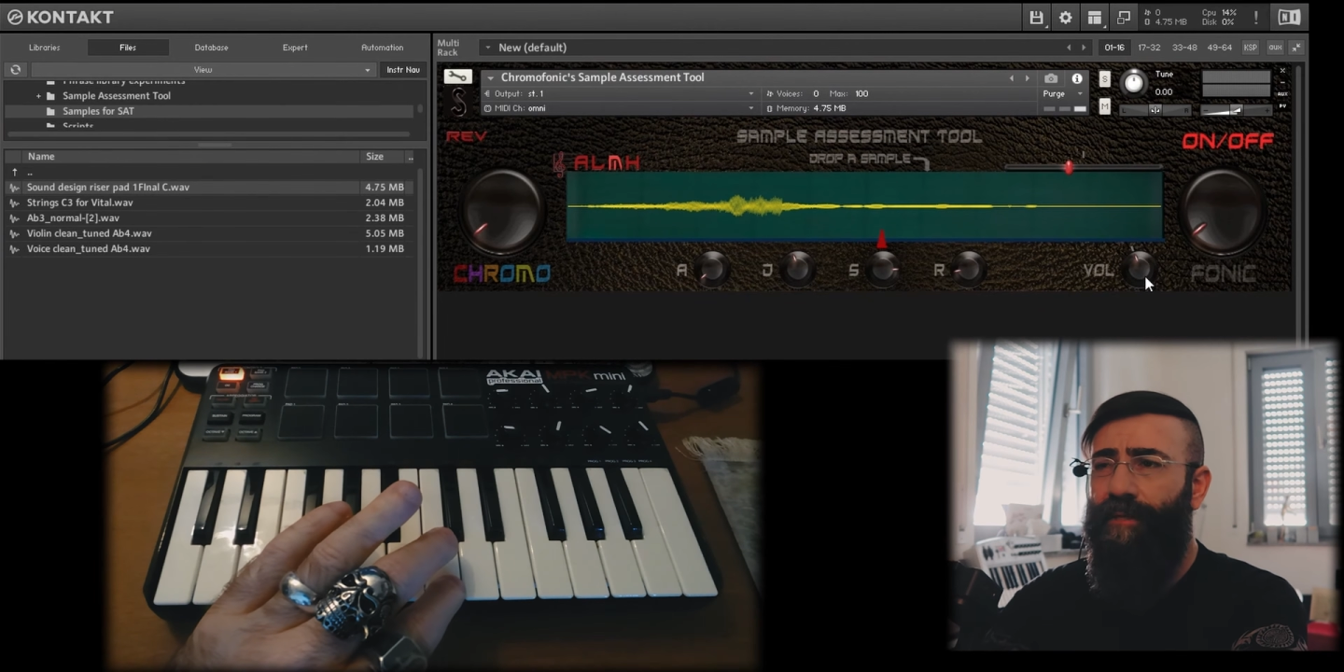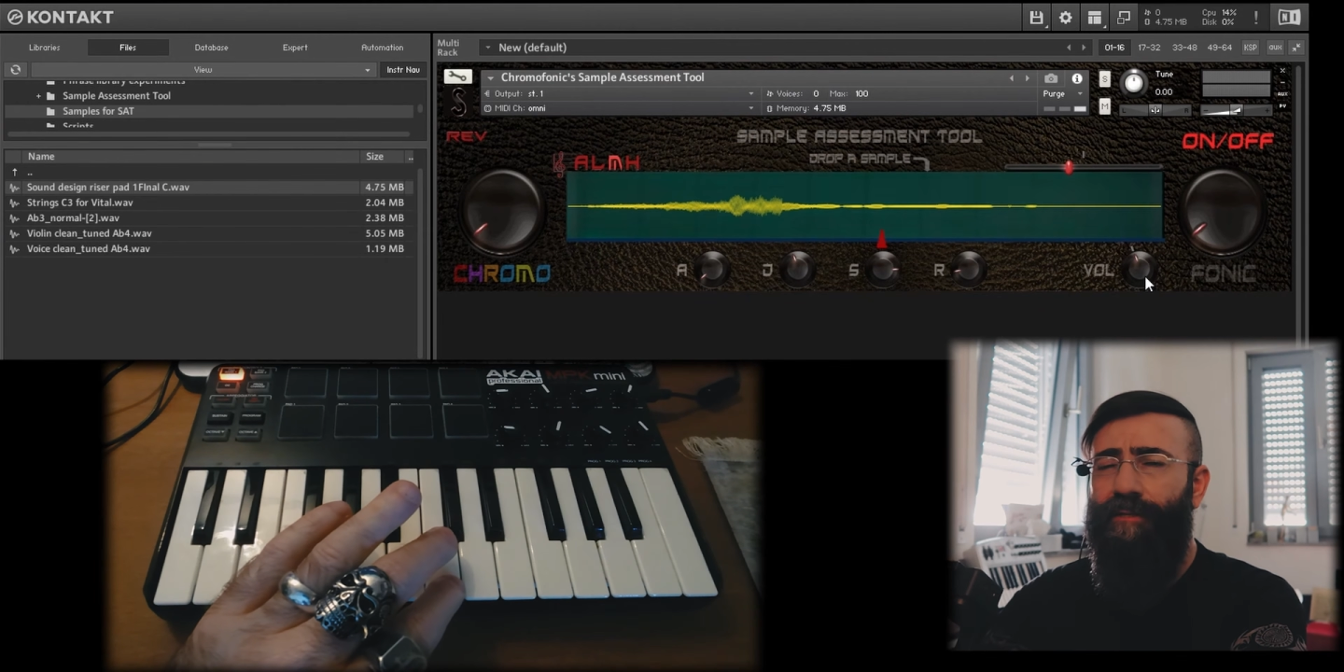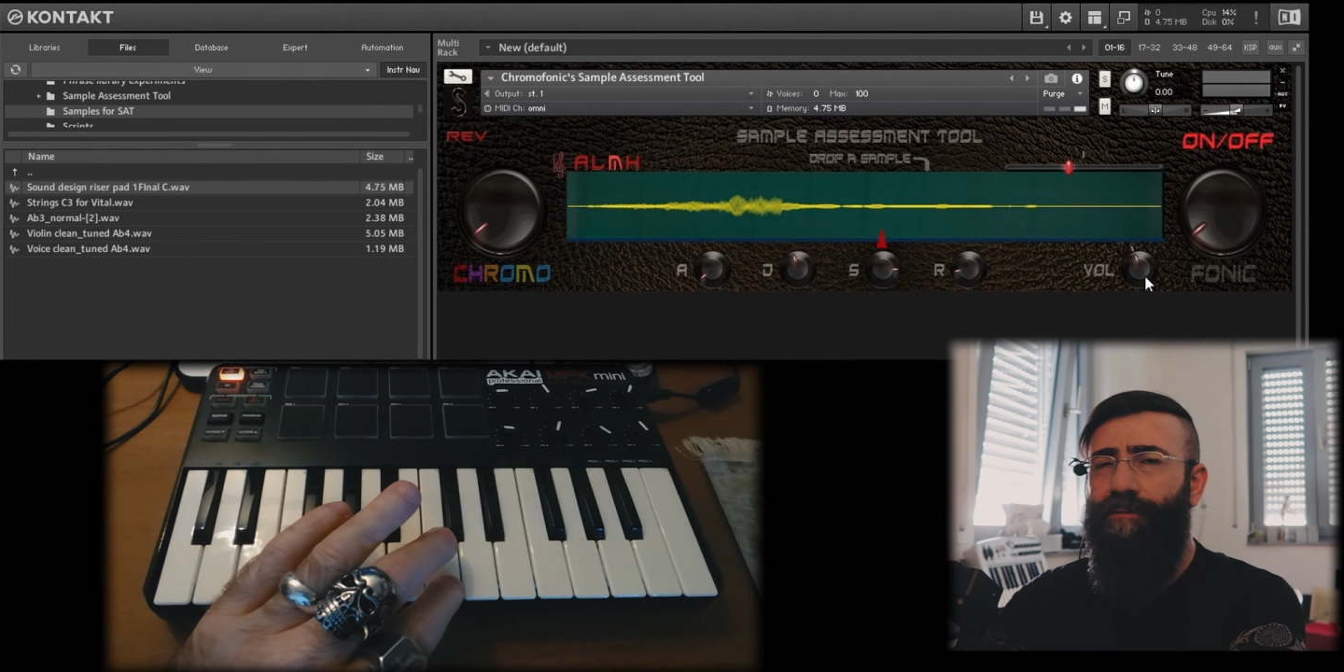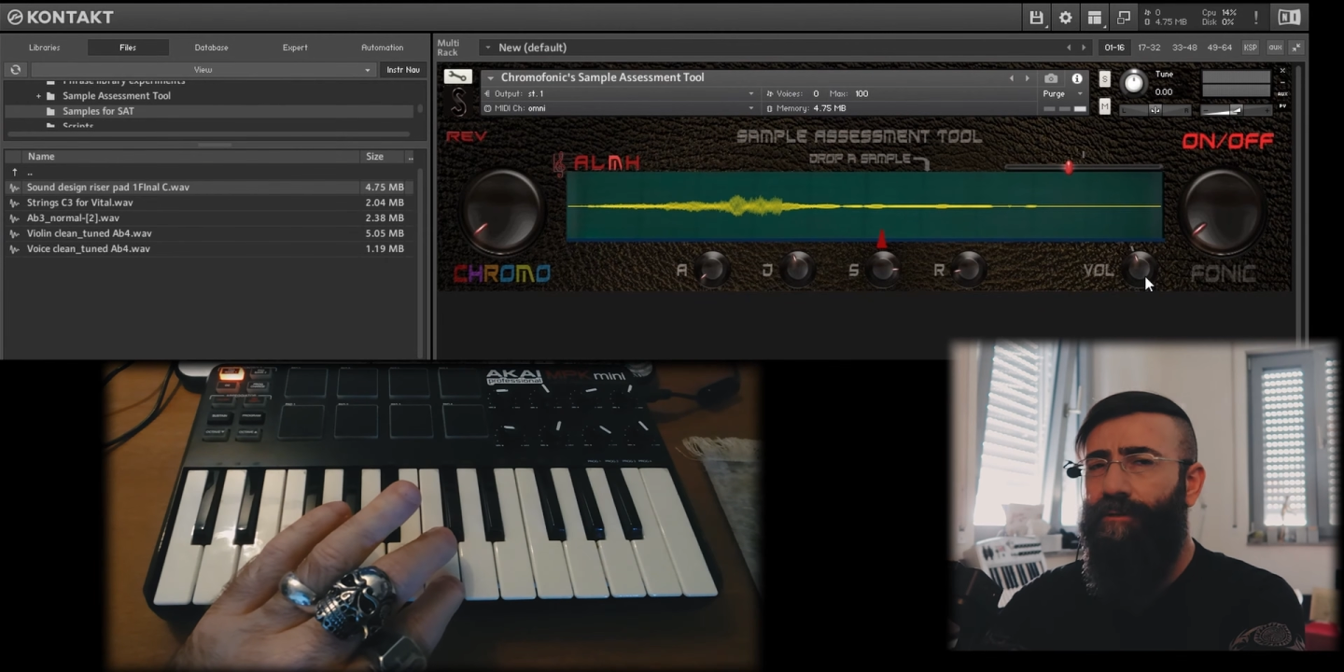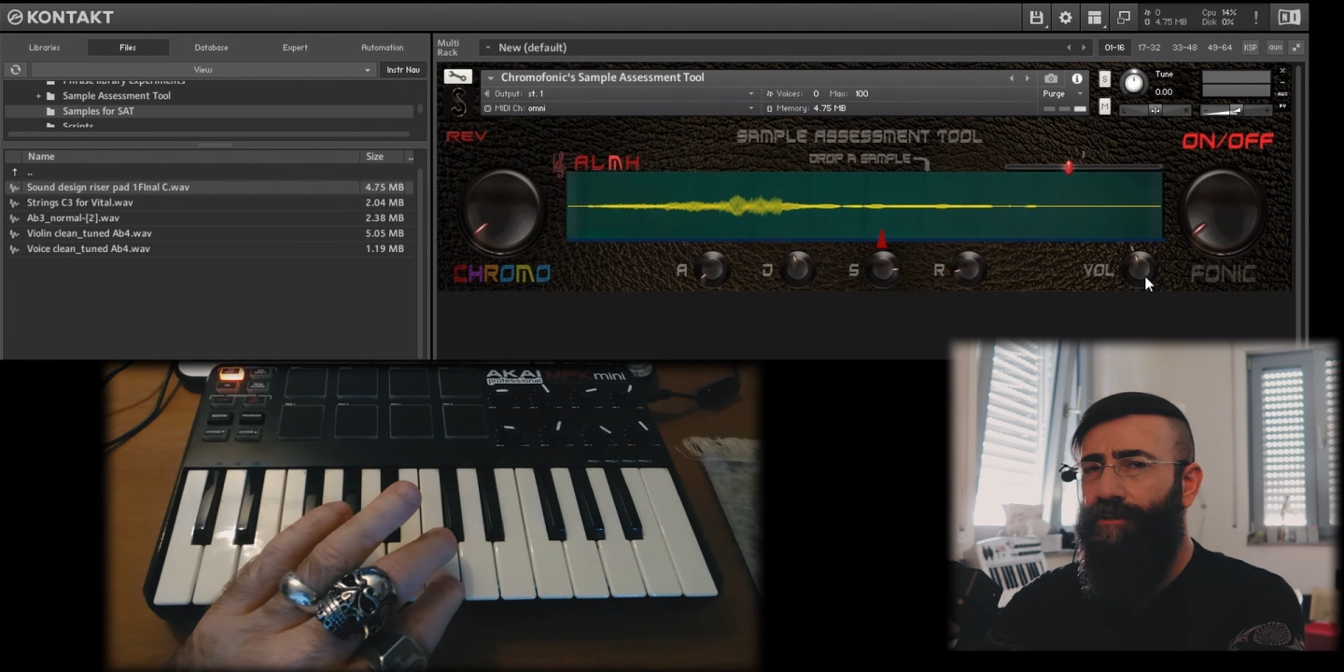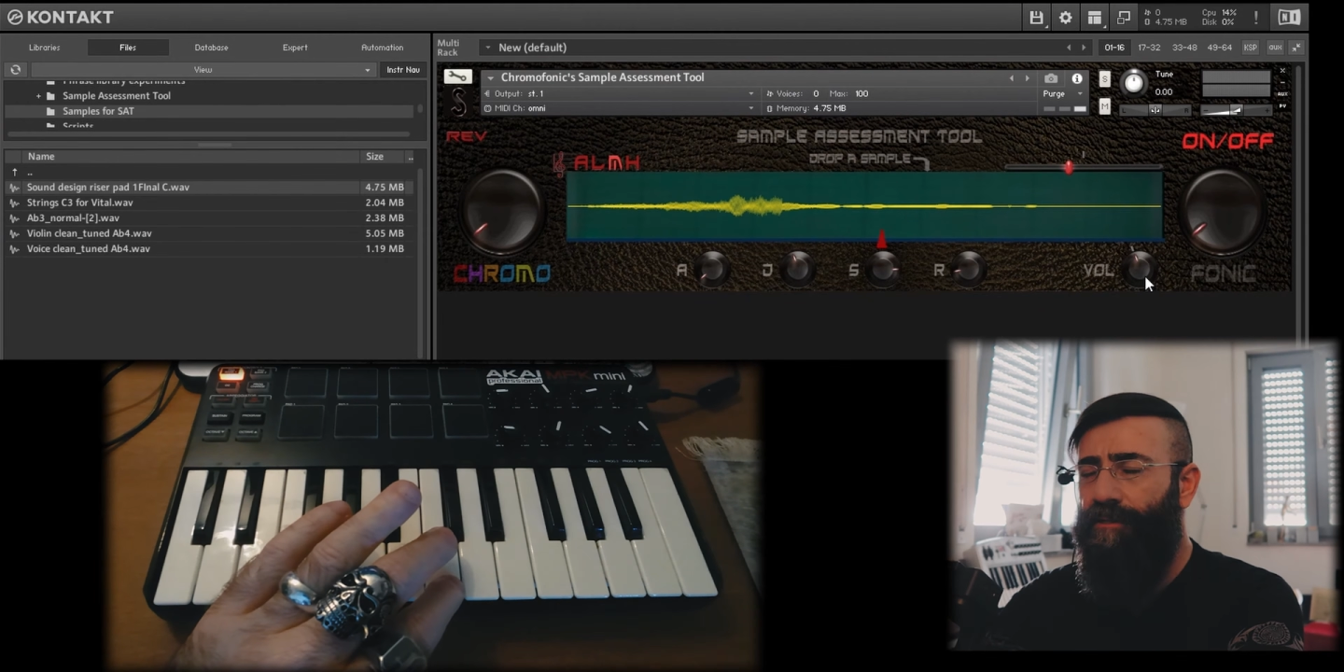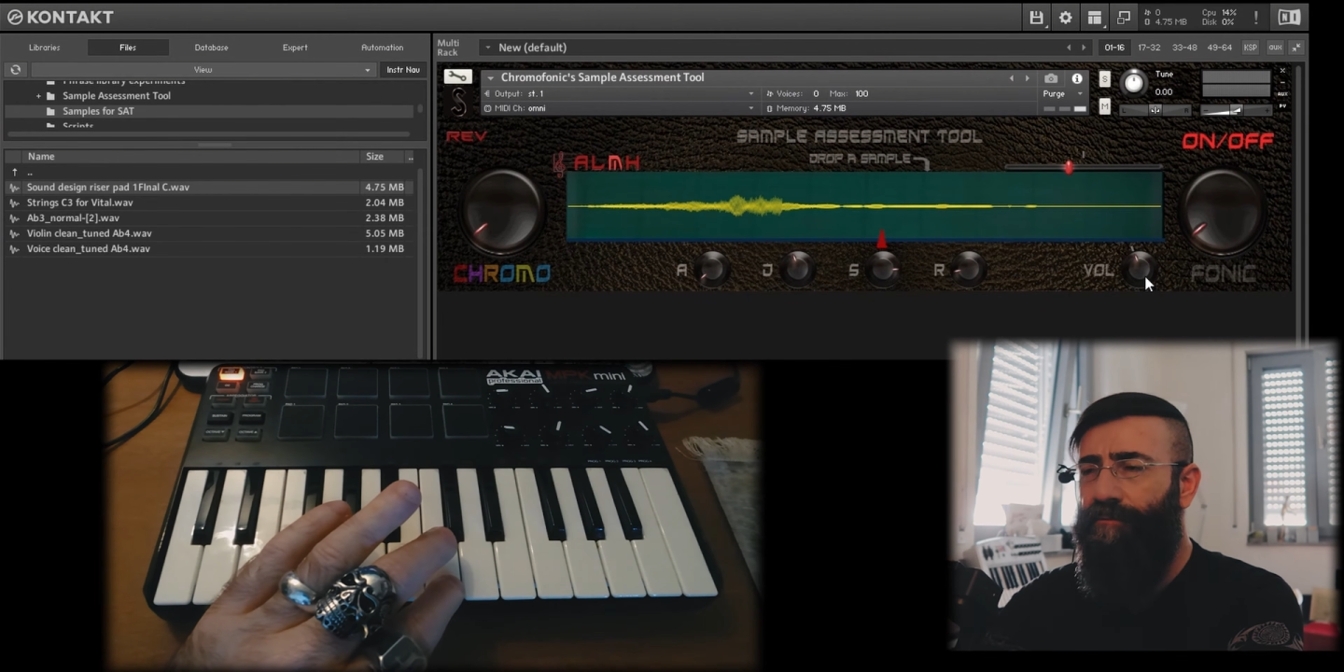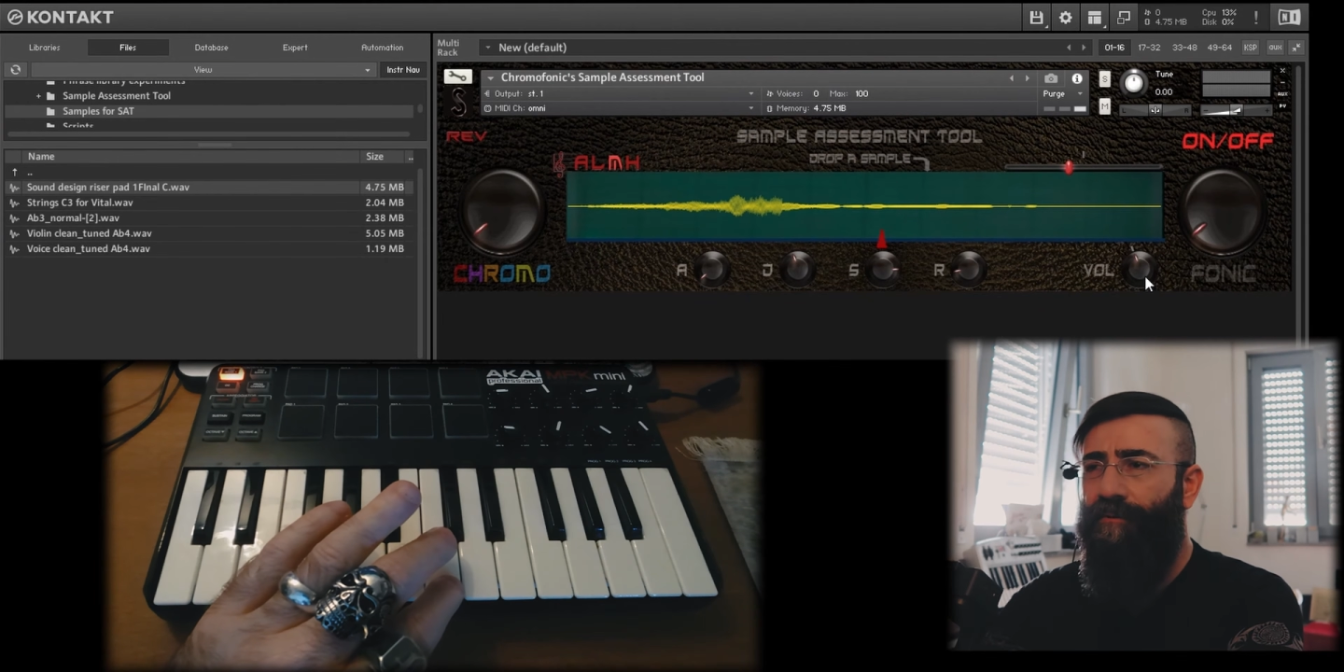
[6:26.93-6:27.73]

It's not just